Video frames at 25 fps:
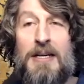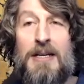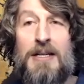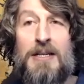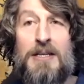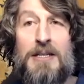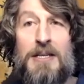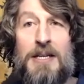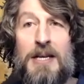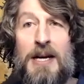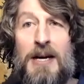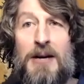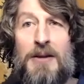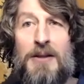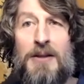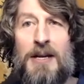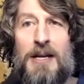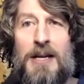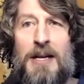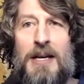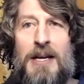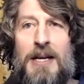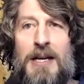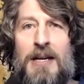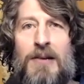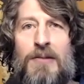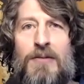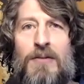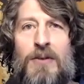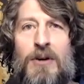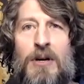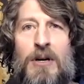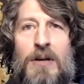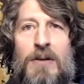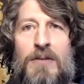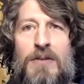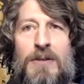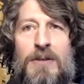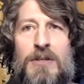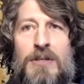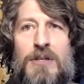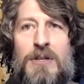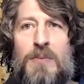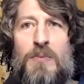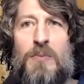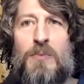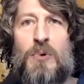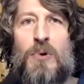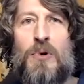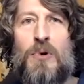see how they can get involved and
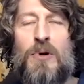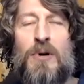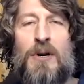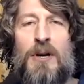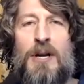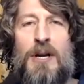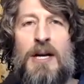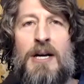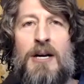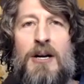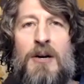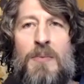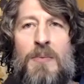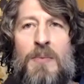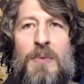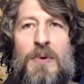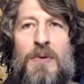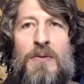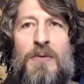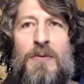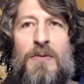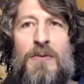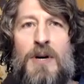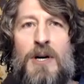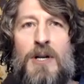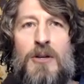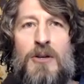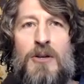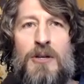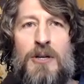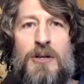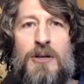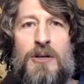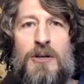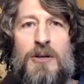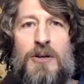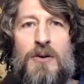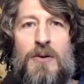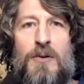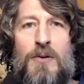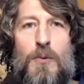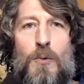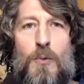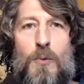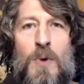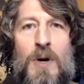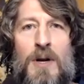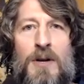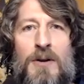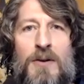support and help and follow your
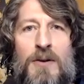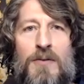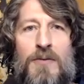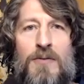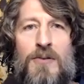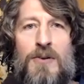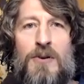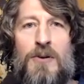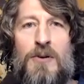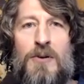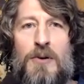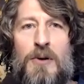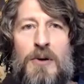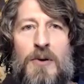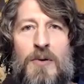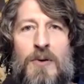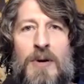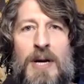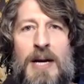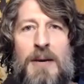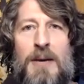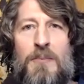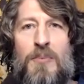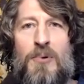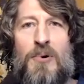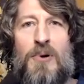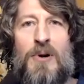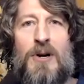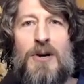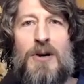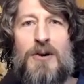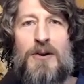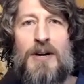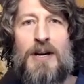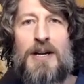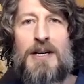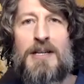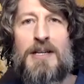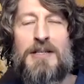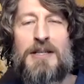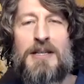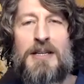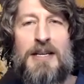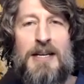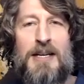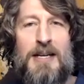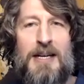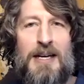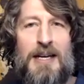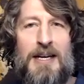wonderful, great progress.
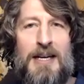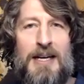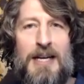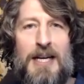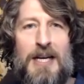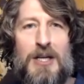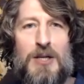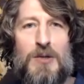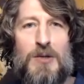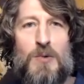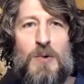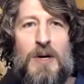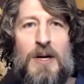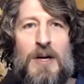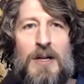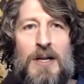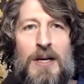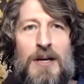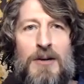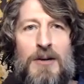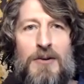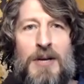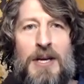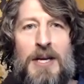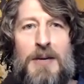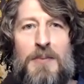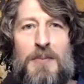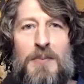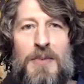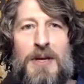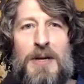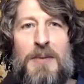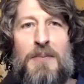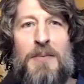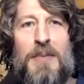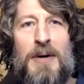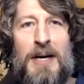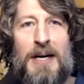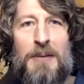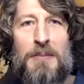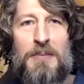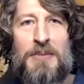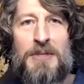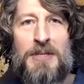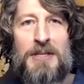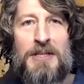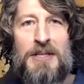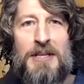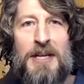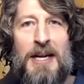As well, I'll keep them up
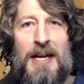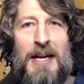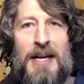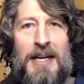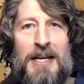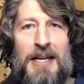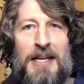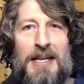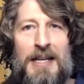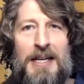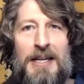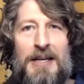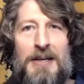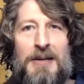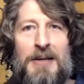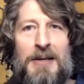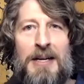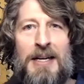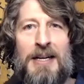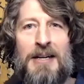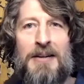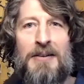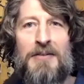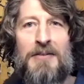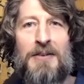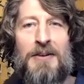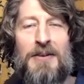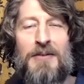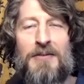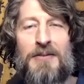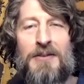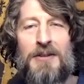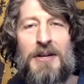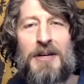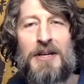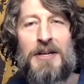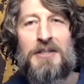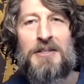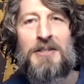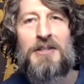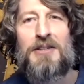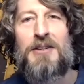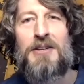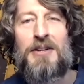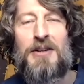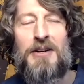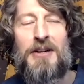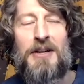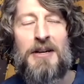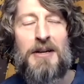to date. Uh, I've, I've talked to
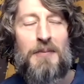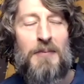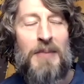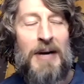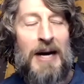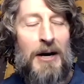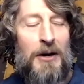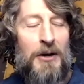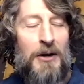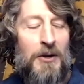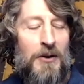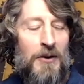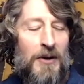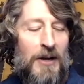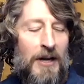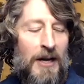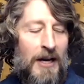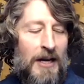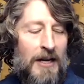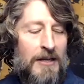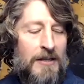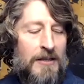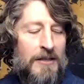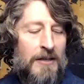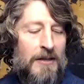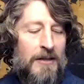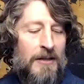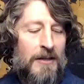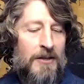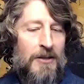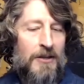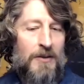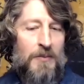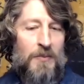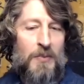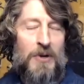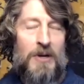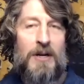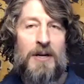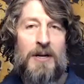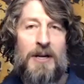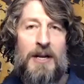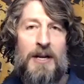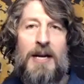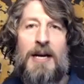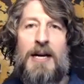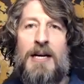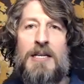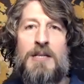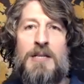you about you guys on other
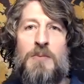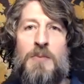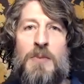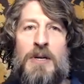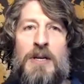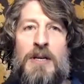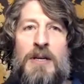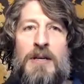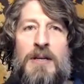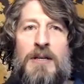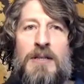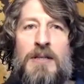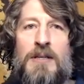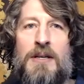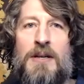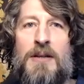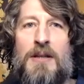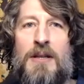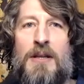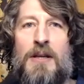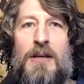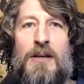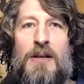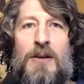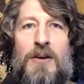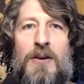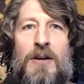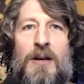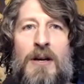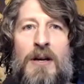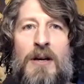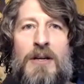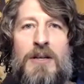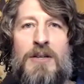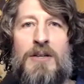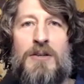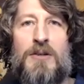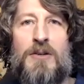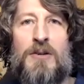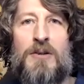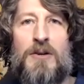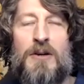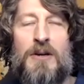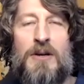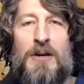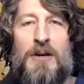podcasts, because I think you guys are